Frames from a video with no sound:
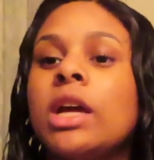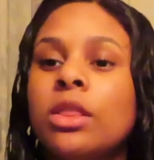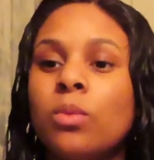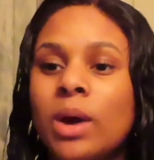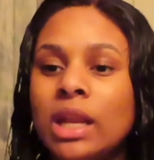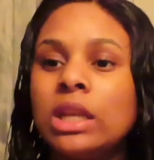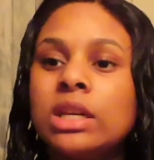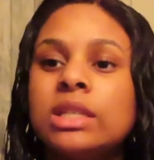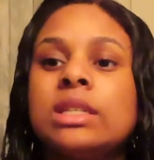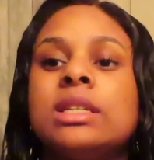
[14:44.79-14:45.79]
Now the wet
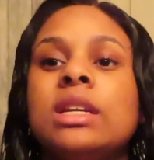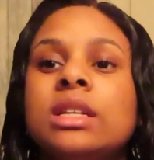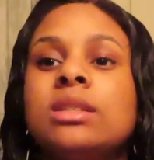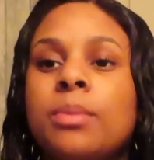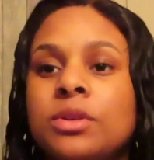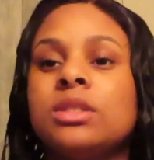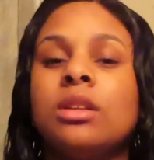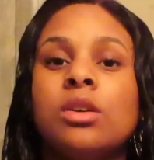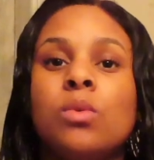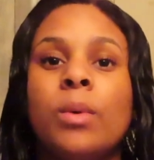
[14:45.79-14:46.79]
look is supposed to
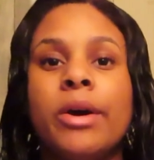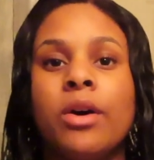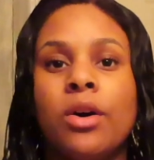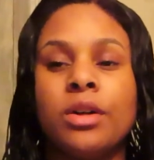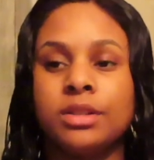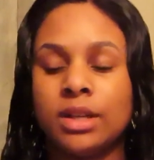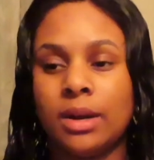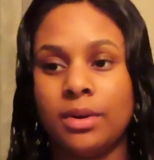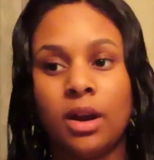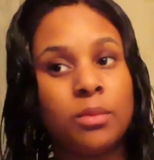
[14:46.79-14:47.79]
look wet all the
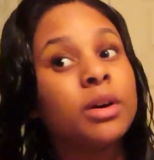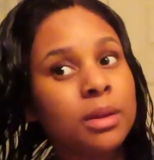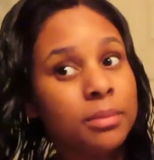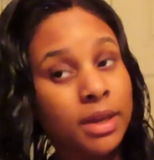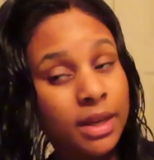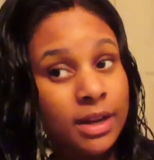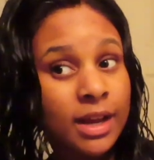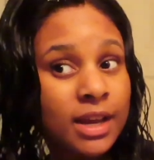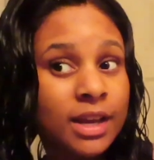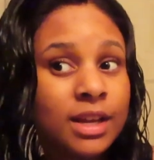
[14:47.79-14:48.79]
time. Now I will admit,
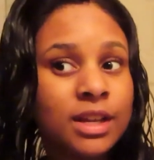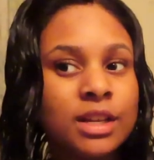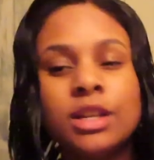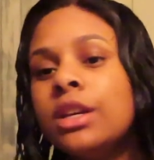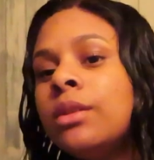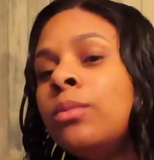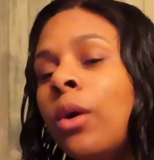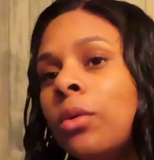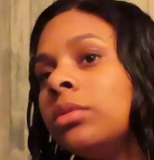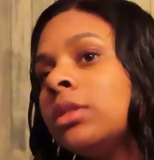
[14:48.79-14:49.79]
it
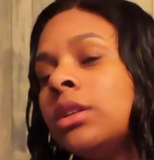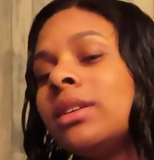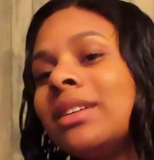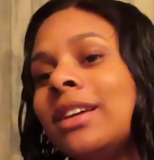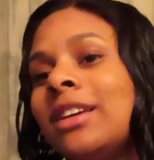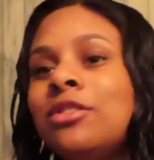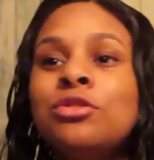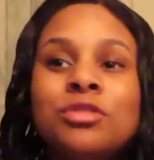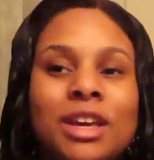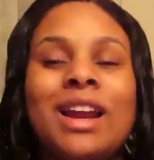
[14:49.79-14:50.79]
won't look,
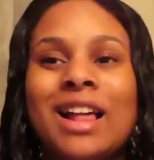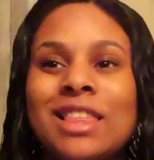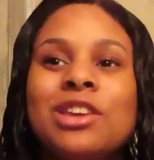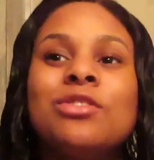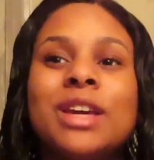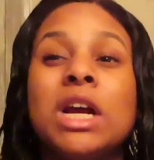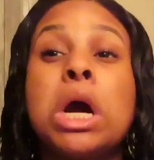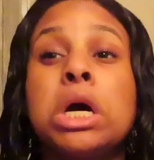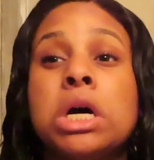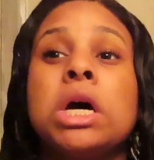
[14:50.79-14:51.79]
I think you'll get a
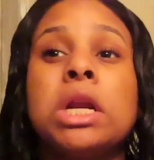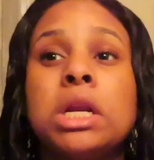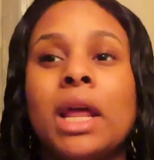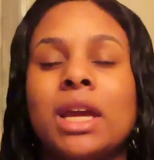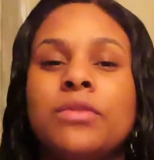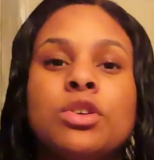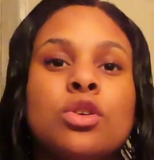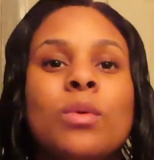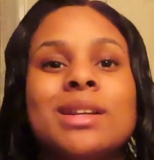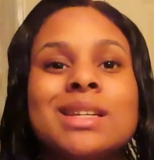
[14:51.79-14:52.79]
good, like if you're
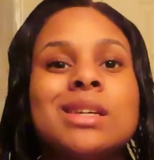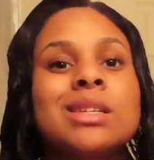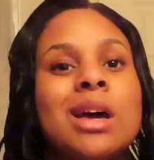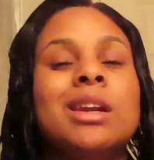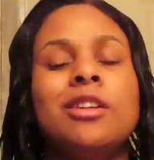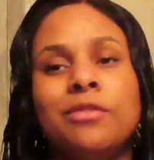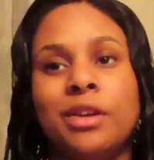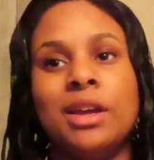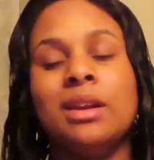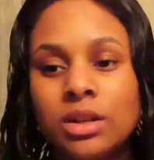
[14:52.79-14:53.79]
going to an
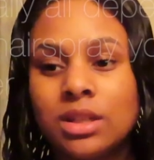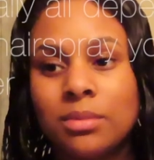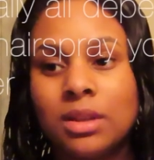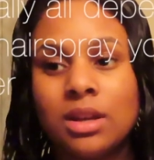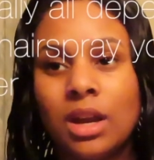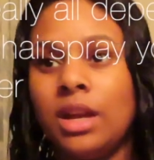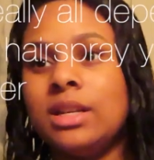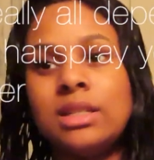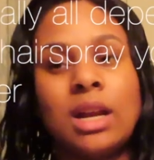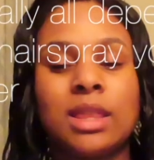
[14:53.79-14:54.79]
event or something and
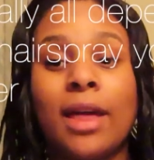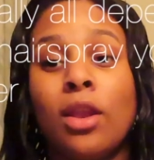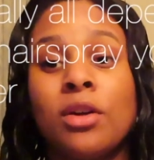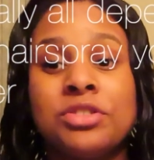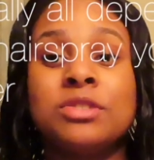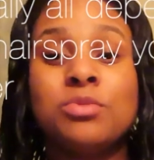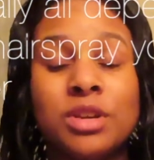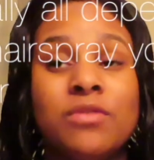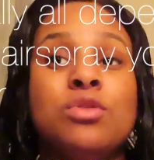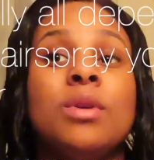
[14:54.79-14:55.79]
it's not that long, this will
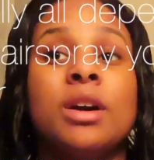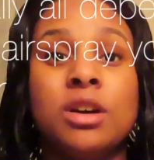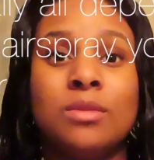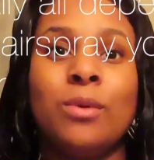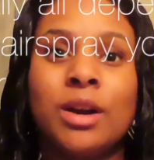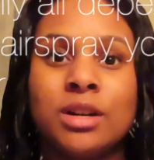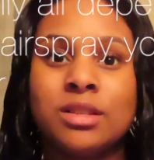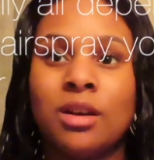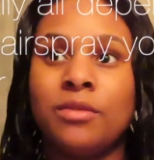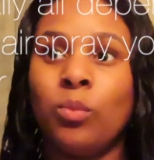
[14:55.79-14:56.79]
give you a good
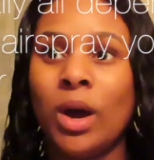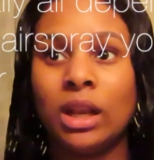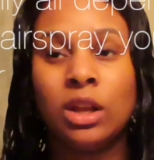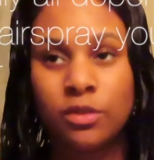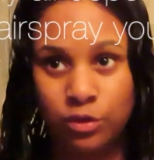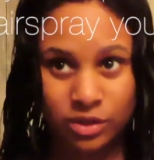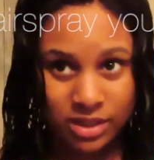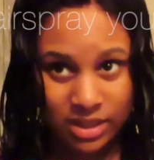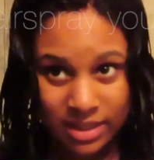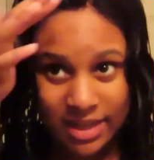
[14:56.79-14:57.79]
wears of wet look for
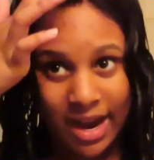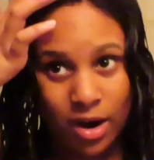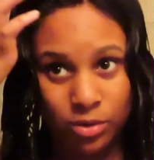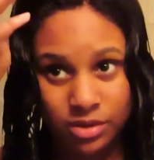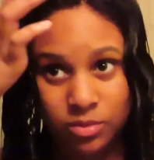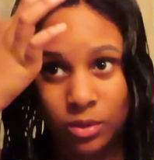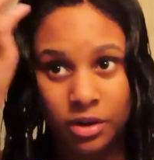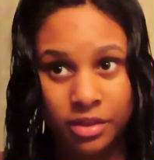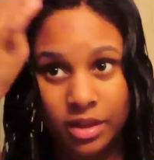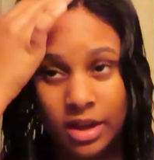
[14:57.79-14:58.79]
6 hours
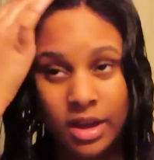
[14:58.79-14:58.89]
worth.